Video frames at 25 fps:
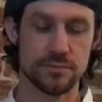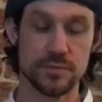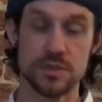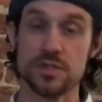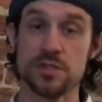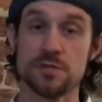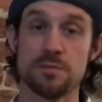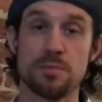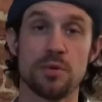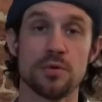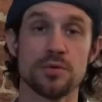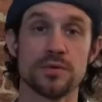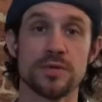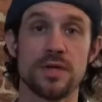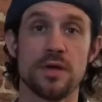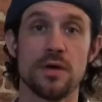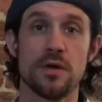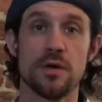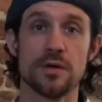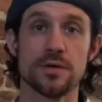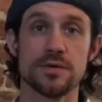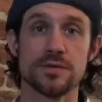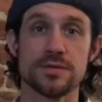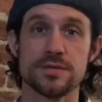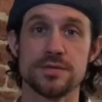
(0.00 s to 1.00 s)
Support the
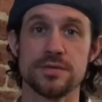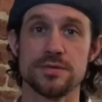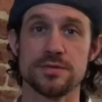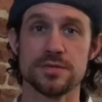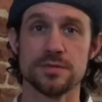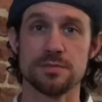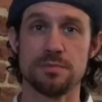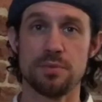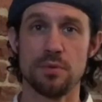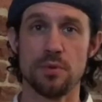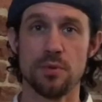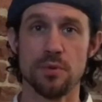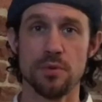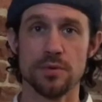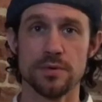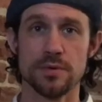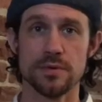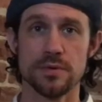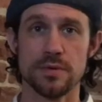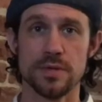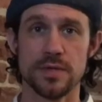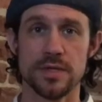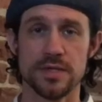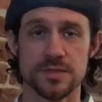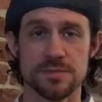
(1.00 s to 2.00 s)
arts, you support
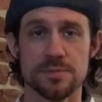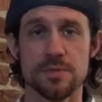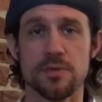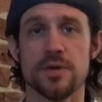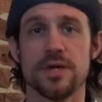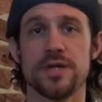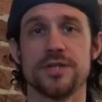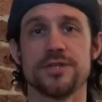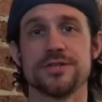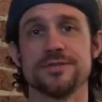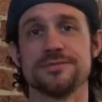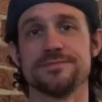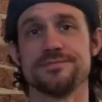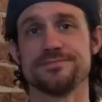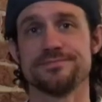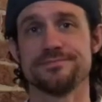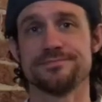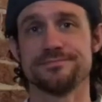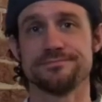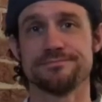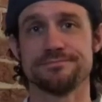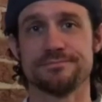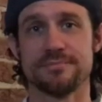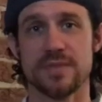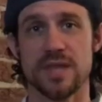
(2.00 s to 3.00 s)
inspiration.
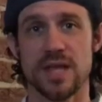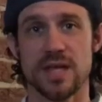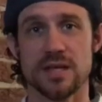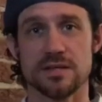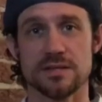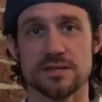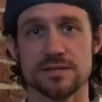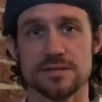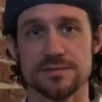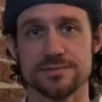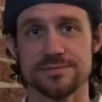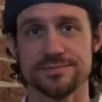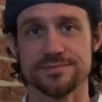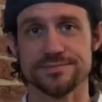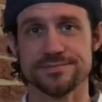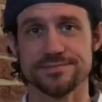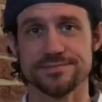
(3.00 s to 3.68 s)
Thanks.